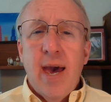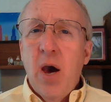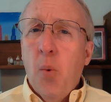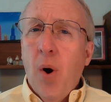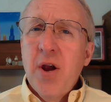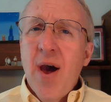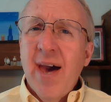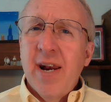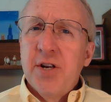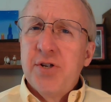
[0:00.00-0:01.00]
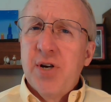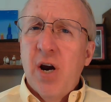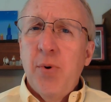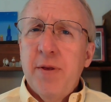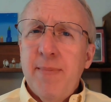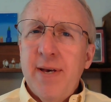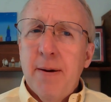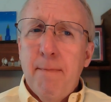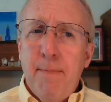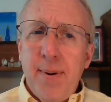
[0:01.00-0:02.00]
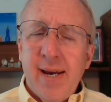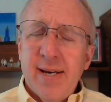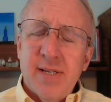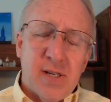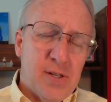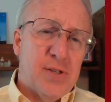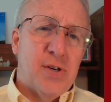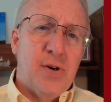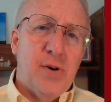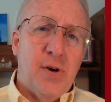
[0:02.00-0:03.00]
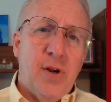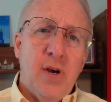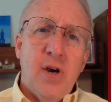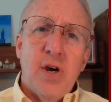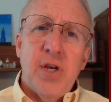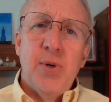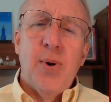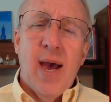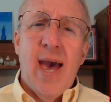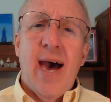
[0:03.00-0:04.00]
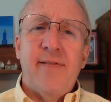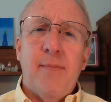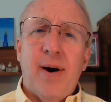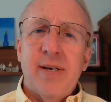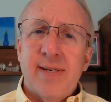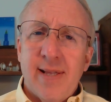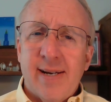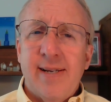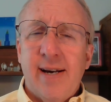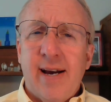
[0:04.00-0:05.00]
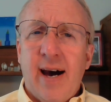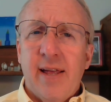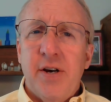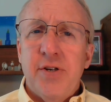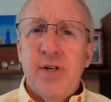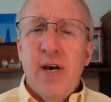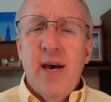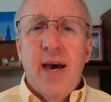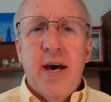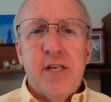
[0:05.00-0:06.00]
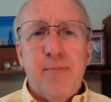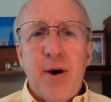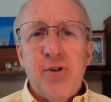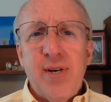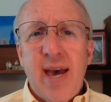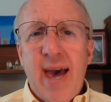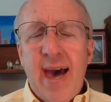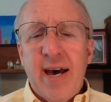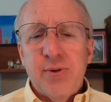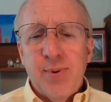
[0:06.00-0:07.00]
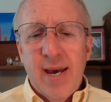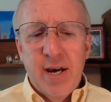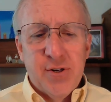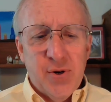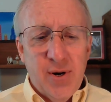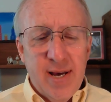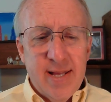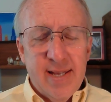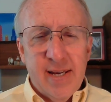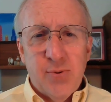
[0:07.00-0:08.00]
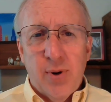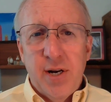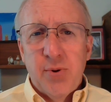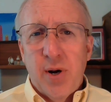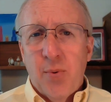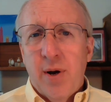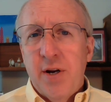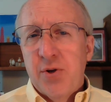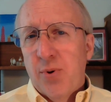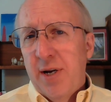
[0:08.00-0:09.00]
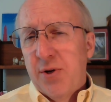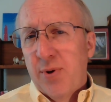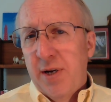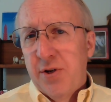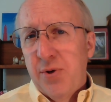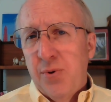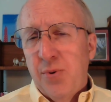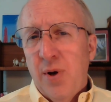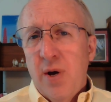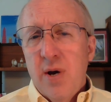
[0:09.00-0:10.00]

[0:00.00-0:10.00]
And while you're at it, share with me the biggest concern you have about selecting a college, especially as we enter in the 2021 and 2022